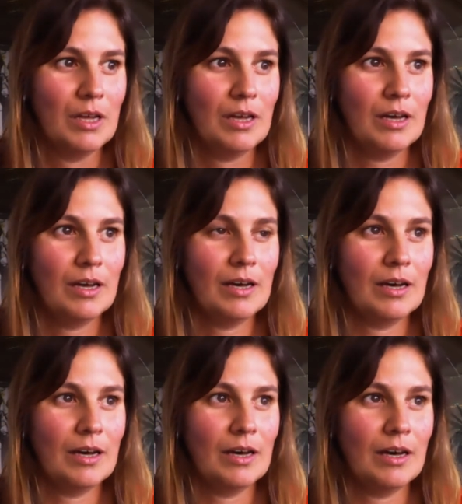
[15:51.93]

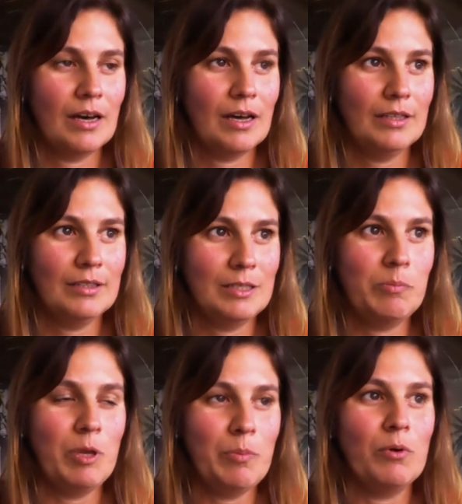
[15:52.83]
the
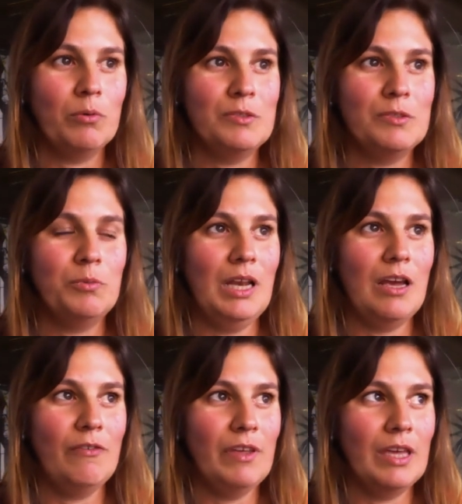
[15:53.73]
people, it's really,
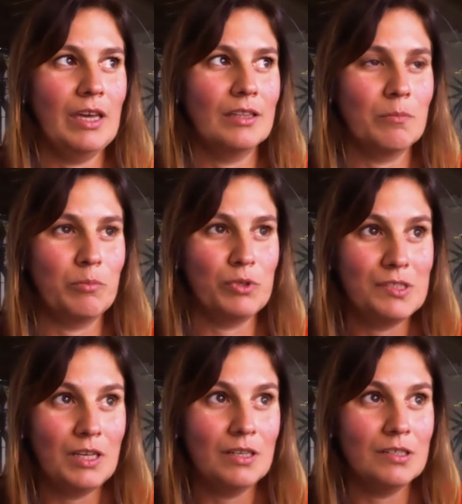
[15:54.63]
I think that the
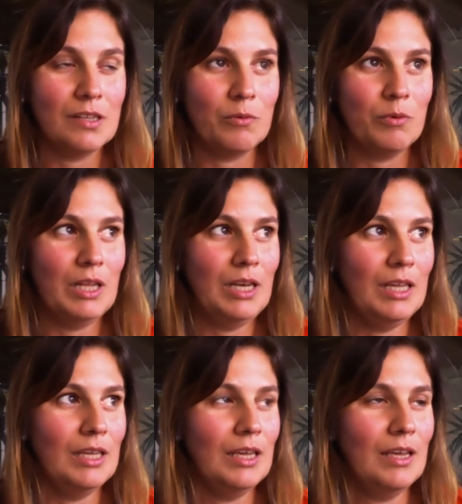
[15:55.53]
Brazilians are
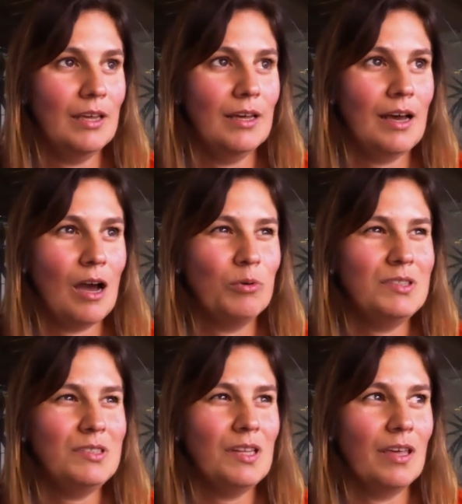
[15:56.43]
really, I
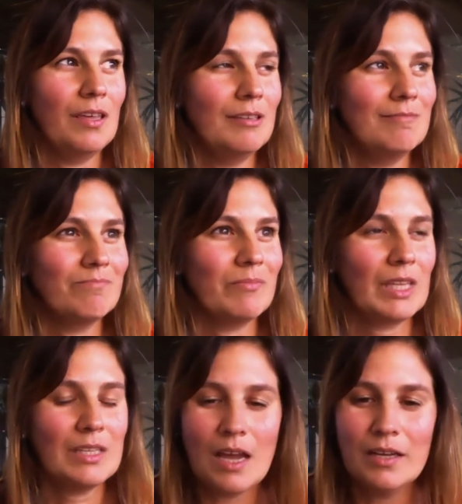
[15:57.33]
would say,
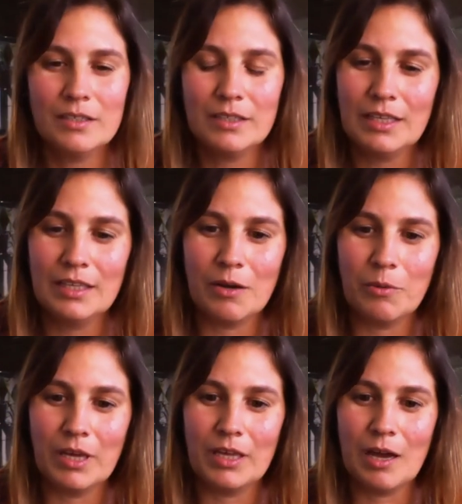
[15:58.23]
tired in a
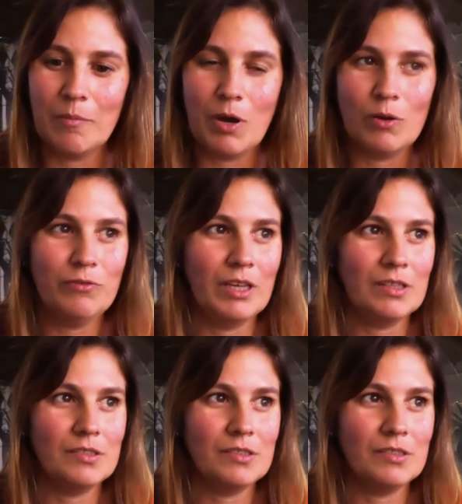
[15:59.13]
way about things